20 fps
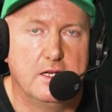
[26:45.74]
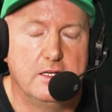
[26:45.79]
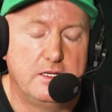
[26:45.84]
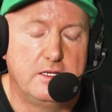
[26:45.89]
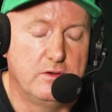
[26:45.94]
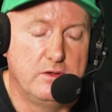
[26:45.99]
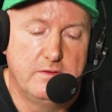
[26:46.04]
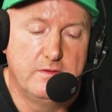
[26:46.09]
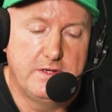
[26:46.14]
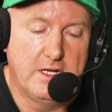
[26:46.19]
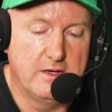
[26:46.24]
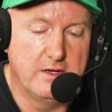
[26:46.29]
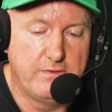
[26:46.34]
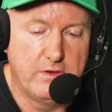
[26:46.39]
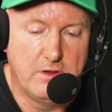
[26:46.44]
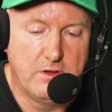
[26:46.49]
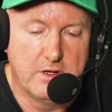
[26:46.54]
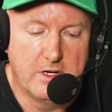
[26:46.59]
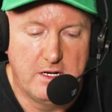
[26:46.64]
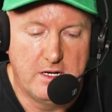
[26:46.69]
until you've done it
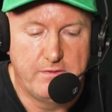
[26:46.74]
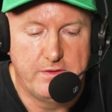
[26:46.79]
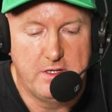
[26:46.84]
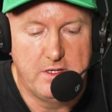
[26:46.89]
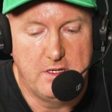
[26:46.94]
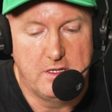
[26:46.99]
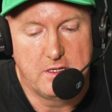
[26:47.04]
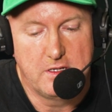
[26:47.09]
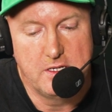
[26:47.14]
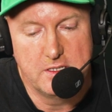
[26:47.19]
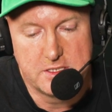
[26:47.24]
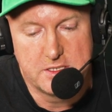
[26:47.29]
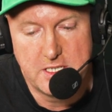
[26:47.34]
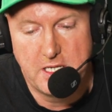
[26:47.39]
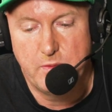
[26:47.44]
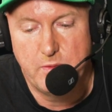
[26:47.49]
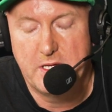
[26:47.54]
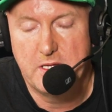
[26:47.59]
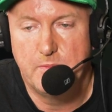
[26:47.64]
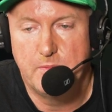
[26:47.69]
for long enough that you can
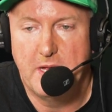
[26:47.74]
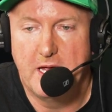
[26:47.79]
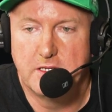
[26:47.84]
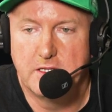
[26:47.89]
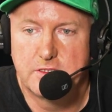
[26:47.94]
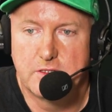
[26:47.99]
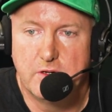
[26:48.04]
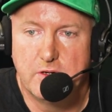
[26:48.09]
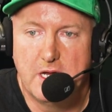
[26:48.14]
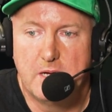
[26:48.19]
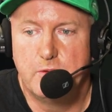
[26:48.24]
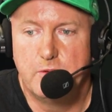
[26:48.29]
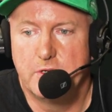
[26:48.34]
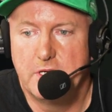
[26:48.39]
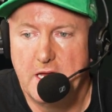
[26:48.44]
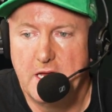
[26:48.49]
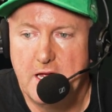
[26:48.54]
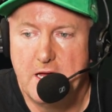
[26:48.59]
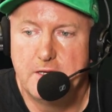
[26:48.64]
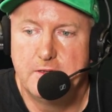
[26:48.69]
see where the bank's gone up or
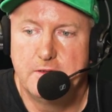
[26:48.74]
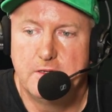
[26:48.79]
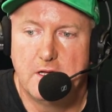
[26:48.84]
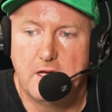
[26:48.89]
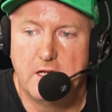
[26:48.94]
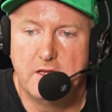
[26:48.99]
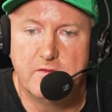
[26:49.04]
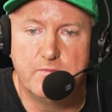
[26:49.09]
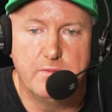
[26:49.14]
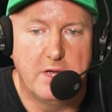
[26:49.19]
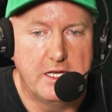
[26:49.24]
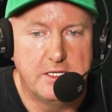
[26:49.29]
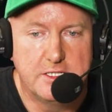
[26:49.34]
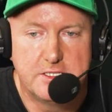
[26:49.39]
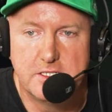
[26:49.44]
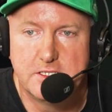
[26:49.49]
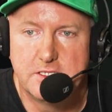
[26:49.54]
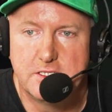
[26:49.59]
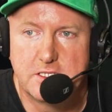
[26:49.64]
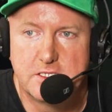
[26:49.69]
down. Uh, you've
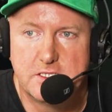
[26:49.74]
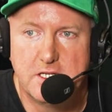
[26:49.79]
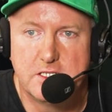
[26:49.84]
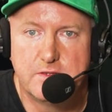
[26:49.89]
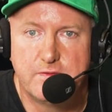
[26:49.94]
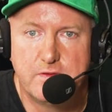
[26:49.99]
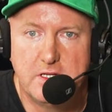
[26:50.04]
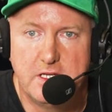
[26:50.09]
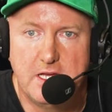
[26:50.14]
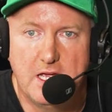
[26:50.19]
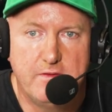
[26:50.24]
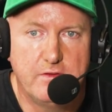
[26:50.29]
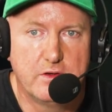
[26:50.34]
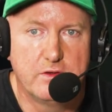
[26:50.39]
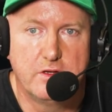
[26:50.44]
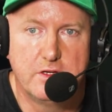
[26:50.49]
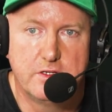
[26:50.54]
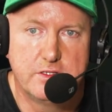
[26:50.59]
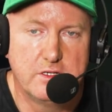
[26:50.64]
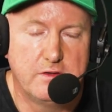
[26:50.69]
managed it successfully. You
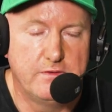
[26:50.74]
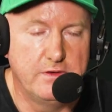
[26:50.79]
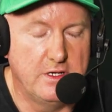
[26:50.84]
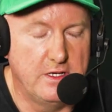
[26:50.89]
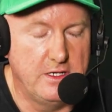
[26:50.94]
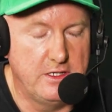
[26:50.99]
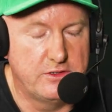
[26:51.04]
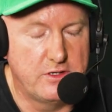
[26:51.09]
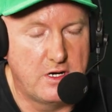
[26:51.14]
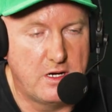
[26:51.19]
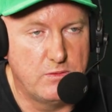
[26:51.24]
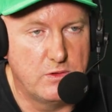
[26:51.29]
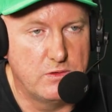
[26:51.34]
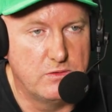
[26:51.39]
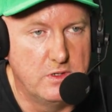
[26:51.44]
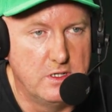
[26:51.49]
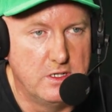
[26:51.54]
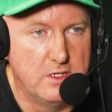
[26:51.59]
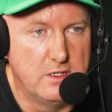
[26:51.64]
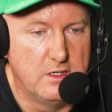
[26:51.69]
haven't got yourself in any
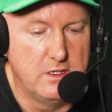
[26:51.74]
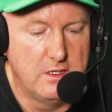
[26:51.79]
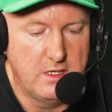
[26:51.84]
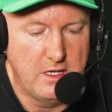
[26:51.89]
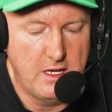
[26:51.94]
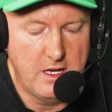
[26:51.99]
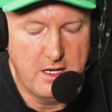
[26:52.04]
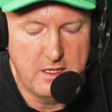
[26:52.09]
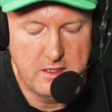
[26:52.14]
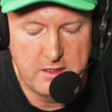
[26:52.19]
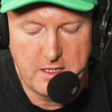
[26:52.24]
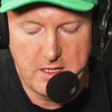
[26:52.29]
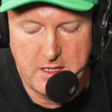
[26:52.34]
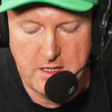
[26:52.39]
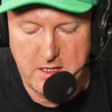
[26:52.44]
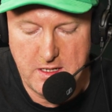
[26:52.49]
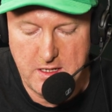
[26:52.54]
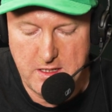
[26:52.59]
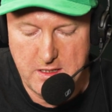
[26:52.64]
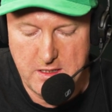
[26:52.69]
trouble, and
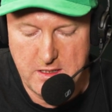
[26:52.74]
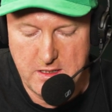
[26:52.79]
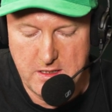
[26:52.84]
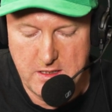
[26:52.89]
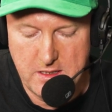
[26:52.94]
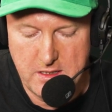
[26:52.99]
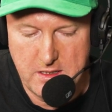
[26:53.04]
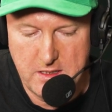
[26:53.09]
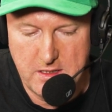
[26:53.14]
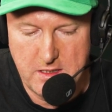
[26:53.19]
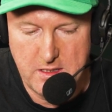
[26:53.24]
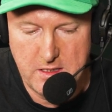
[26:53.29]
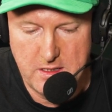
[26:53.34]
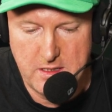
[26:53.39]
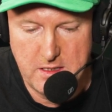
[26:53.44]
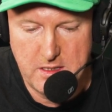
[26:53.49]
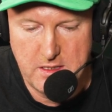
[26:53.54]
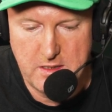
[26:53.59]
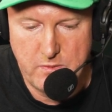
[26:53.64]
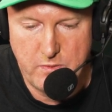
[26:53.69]
uh,
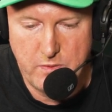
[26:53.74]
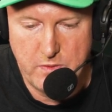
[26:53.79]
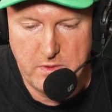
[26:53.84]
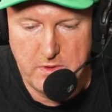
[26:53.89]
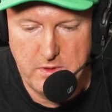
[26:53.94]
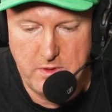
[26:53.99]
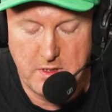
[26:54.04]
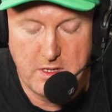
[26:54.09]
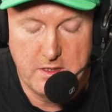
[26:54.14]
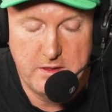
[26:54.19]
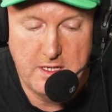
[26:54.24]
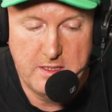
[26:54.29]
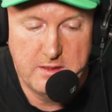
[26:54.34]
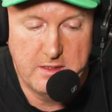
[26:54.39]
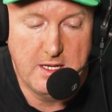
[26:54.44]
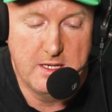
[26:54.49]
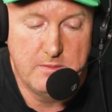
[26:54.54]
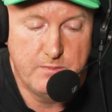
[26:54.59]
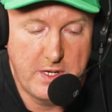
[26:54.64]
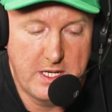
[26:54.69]
you know
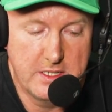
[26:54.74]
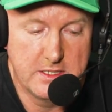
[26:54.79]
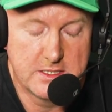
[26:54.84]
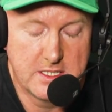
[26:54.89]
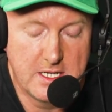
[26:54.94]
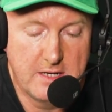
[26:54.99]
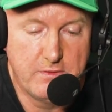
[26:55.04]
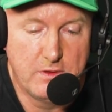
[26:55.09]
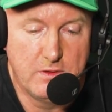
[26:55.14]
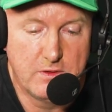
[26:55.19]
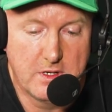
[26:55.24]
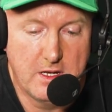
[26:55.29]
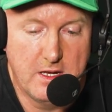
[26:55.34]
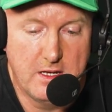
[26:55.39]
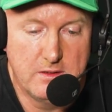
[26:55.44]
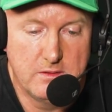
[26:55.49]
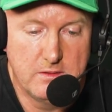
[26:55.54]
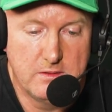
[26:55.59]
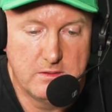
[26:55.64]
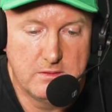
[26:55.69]
then then punters can have a look
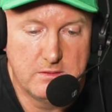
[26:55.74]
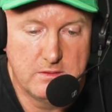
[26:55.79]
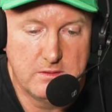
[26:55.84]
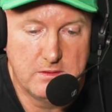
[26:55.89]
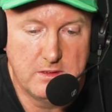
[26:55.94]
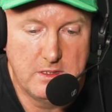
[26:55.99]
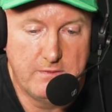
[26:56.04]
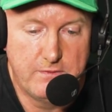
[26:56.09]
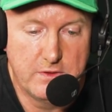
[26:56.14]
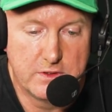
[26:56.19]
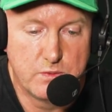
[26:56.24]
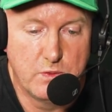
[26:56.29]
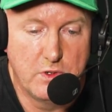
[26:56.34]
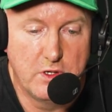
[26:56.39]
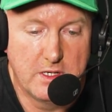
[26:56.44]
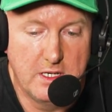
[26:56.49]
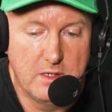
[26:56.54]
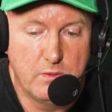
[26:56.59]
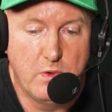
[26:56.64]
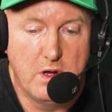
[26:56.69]
at if it's
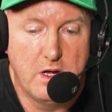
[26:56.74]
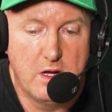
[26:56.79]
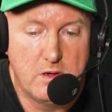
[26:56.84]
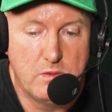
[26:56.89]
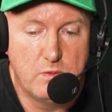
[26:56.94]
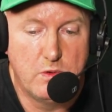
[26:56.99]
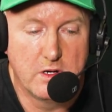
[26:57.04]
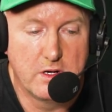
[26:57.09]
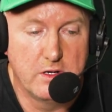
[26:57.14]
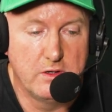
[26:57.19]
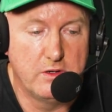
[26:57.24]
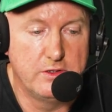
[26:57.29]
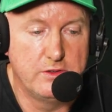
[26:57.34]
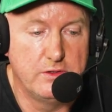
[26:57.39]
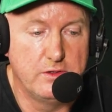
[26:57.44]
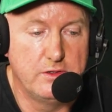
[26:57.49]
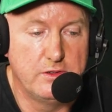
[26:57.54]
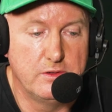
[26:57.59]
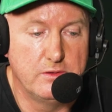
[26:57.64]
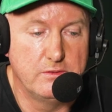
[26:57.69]
working well. What can I do